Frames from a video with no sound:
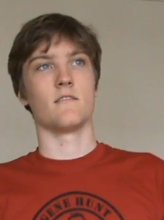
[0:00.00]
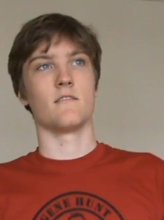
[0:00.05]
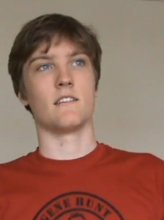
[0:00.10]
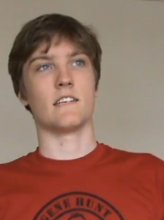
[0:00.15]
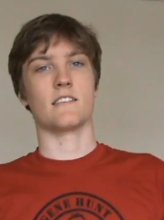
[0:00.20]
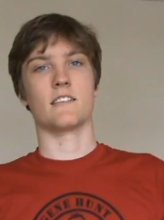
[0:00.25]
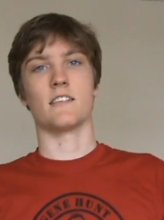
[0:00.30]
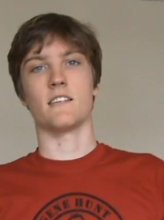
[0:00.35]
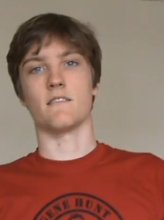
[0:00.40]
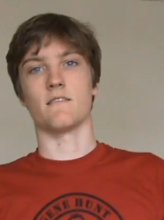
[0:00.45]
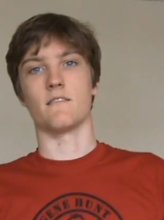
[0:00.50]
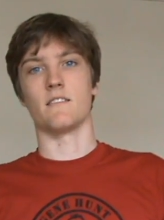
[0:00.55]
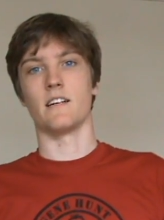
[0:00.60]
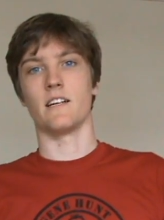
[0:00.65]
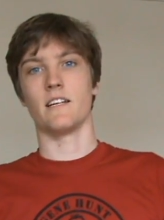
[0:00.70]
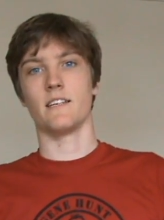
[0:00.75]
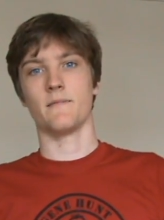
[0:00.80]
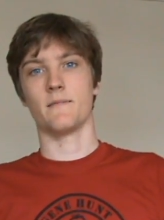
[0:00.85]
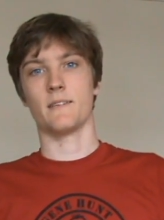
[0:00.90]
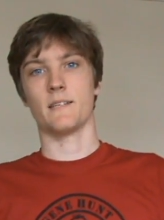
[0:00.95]
that's it,
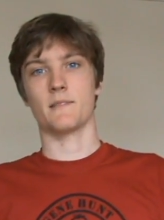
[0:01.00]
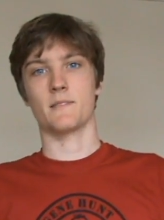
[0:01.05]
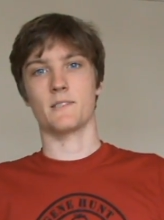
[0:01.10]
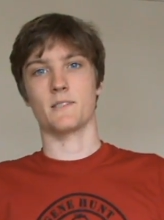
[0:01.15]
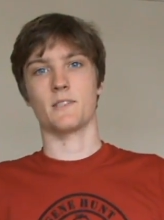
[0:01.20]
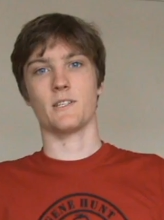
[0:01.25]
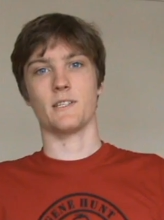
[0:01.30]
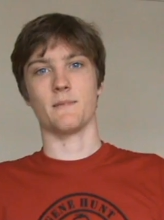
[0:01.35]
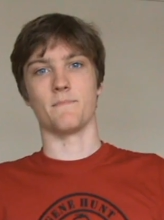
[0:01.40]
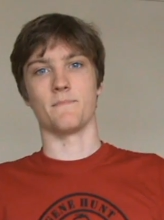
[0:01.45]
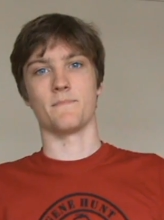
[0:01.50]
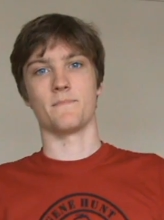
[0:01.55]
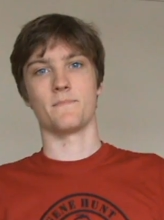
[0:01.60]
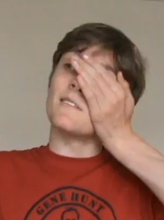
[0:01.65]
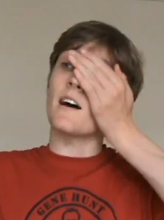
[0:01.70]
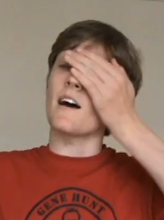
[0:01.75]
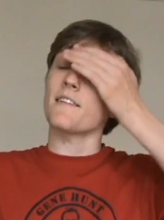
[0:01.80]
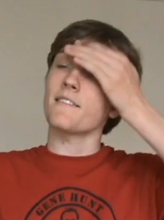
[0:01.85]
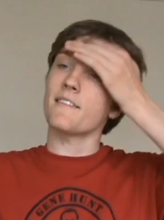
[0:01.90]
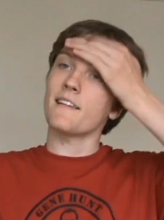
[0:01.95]
really. That was the dream.
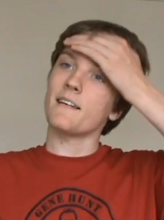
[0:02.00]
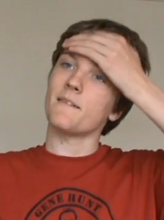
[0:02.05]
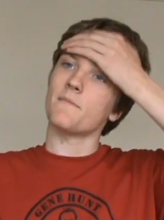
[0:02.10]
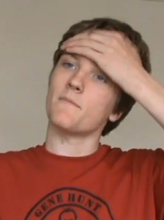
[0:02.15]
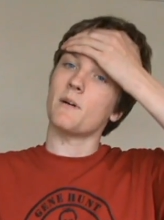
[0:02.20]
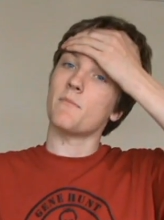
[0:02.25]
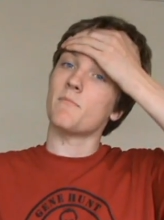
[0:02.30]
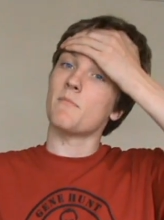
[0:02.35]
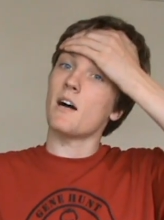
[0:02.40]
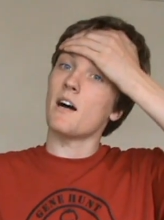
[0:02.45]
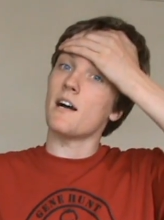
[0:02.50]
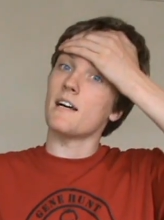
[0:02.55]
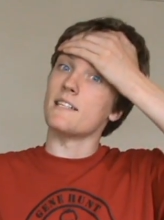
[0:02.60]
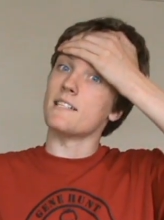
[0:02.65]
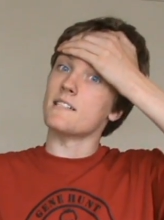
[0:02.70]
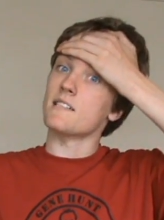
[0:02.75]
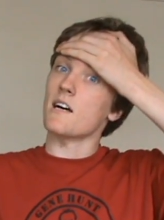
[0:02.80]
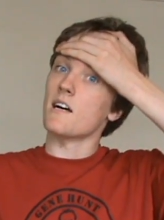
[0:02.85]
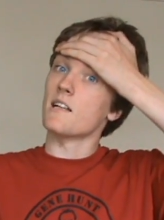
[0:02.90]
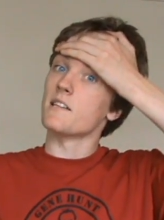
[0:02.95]
I think my
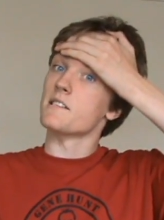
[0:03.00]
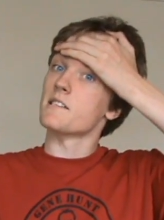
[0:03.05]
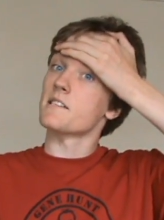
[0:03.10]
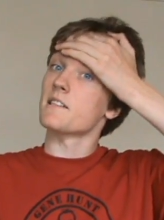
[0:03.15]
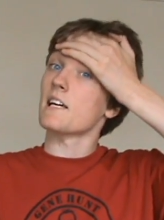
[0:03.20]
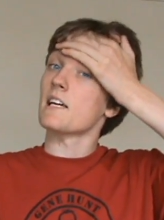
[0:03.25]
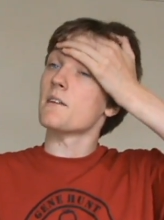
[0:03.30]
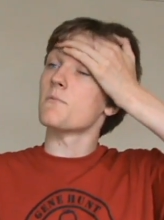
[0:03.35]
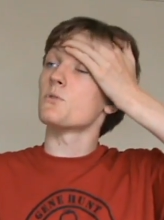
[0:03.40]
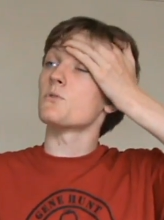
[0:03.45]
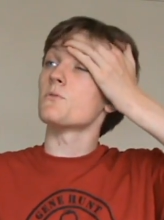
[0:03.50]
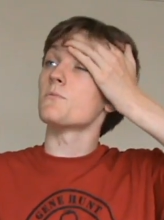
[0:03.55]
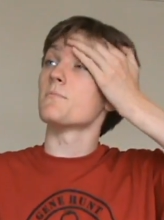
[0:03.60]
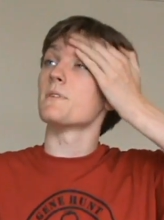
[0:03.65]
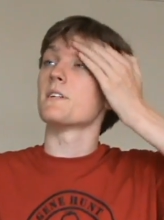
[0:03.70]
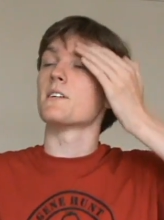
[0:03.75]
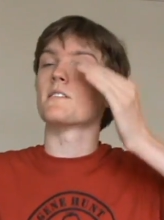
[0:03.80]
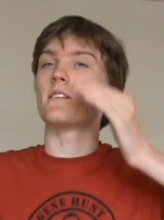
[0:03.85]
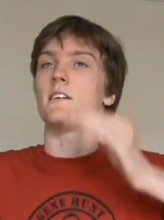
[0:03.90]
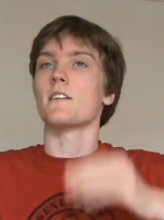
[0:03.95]
mind is unstable
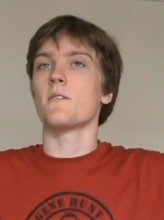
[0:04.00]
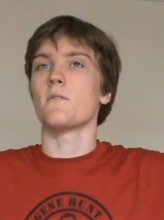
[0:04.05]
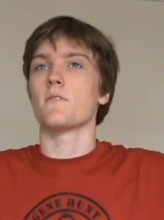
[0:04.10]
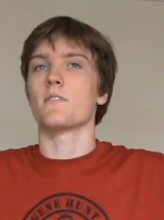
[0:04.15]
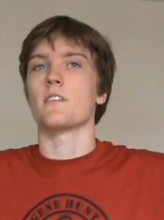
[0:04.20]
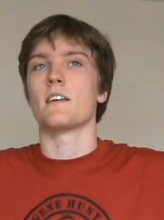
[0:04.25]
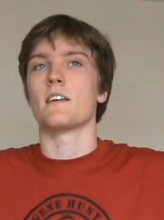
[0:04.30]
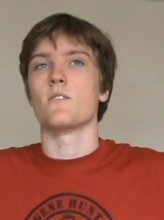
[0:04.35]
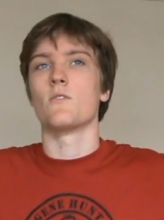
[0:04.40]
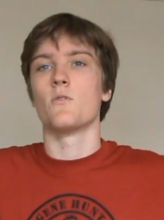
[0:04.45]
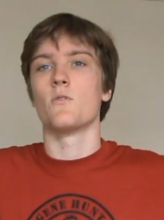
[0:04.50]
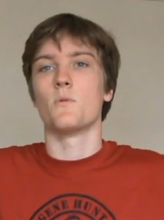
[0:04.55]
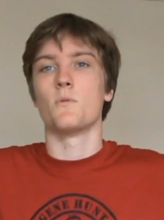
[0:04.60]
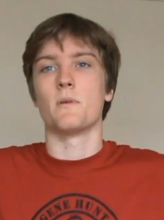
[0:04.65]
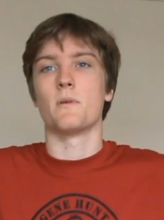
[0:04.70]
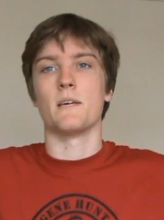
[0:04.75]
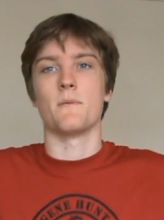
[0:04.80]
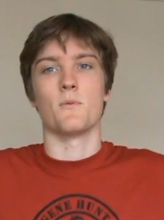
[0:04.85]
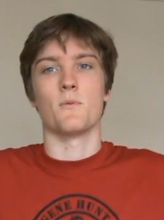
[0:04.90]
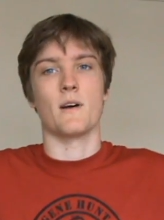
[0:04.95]
because I don't think normal
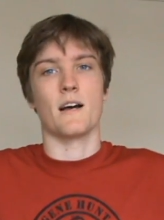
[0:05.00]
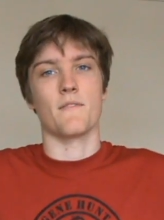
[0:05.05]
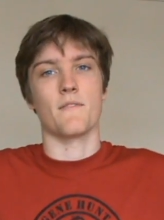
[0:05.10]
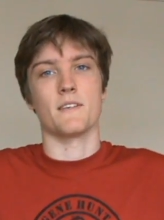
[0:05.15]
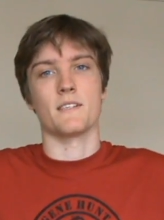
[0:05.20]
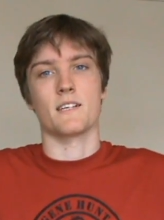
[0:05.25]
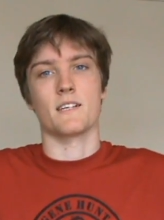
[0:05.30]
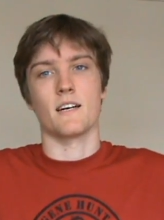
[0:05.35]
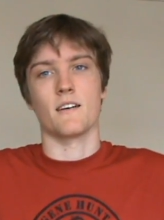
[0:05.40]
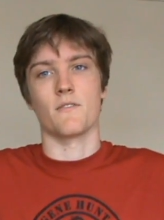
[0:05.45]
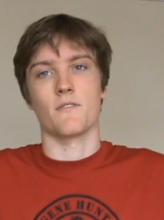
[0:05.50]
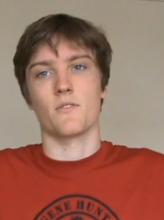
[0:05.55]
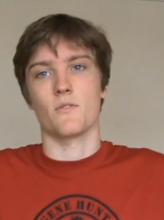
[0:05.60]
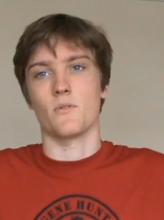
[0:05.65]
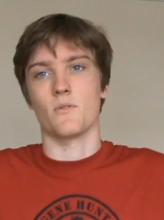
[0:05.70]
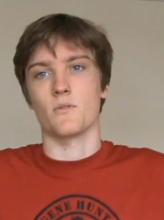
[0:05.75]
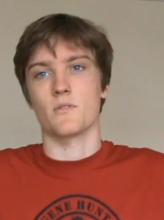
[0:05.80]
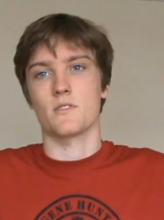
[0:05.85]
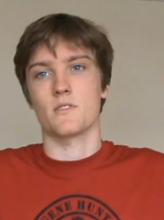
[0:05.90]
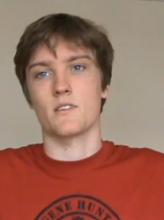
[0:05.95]
people have these kind of
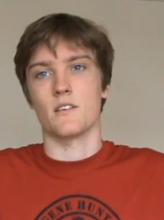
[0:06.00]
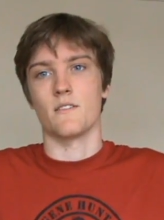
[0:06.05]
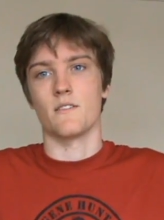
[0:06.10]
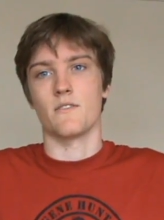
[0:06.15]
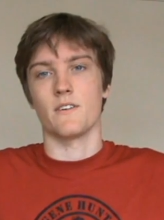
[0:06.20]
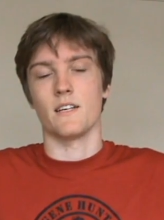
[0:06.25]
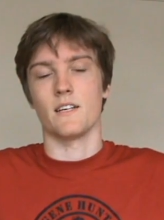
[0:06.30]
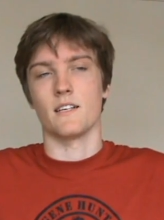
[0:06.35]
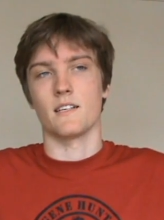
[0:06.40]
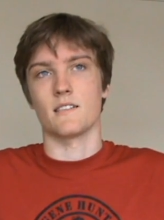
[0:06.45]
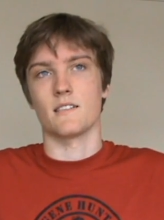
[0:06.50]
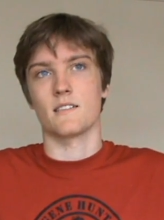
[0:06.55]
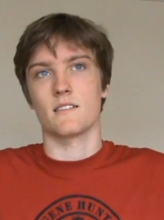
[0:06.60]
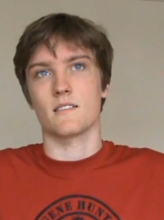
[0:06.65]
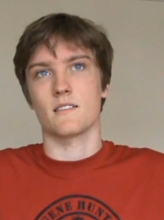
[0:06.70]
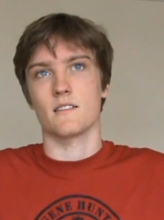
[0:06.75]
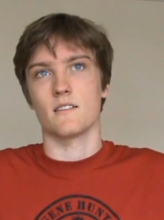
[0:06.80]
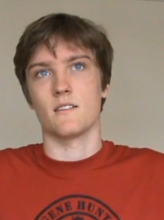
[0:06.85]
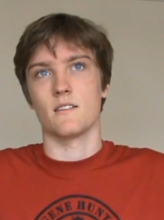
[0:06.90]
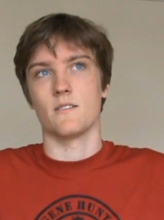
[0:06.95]
thoughts and feelings.
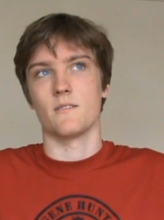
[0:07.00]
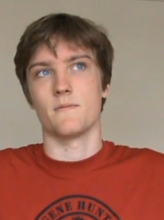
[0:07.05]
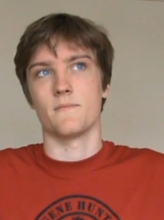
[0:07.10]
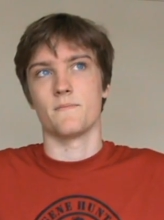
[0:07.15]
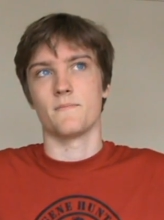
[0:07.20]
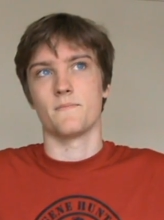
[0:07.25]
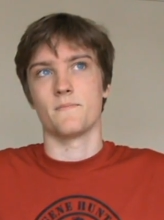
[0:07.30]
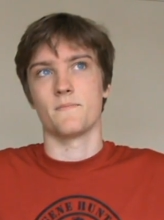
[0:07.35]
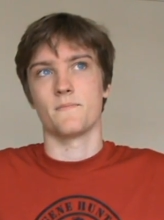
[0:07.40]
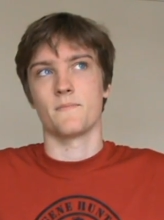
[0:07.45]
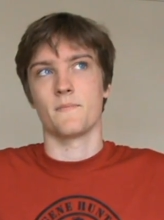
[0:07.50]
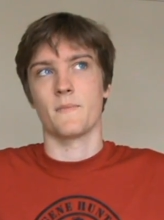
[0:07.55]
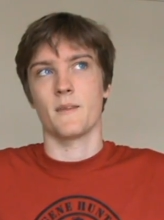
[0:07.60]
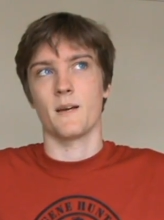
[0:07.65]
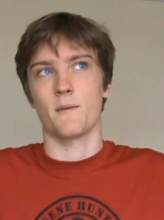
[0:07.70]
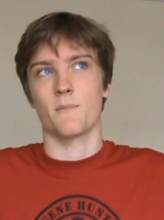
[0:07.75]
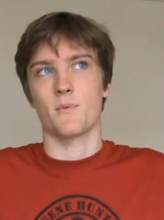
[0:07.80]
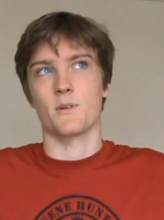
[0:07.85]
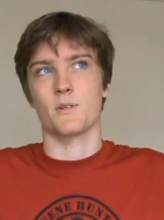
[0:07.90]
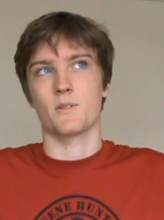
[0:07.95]
So
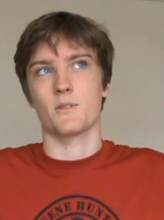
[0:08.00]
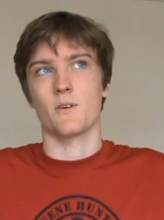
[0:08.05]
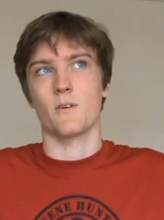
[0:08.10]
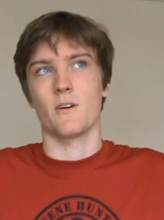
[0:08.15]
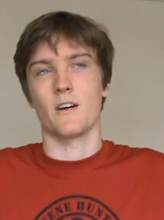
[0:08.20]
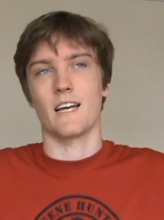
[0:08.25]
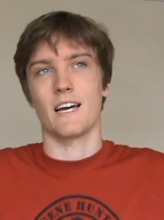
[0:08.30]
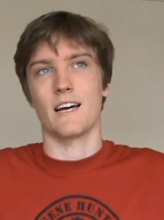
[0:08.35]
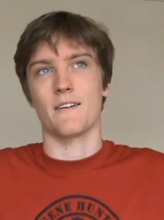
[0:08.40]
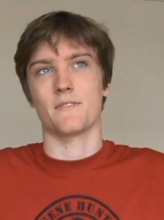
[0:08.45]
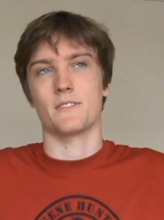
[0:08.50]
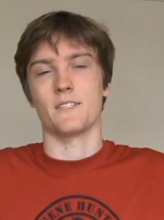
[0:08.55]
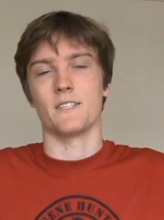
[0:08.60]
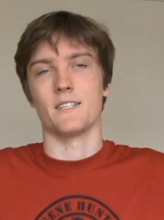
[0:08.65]
I'm pretty sure I'm going to have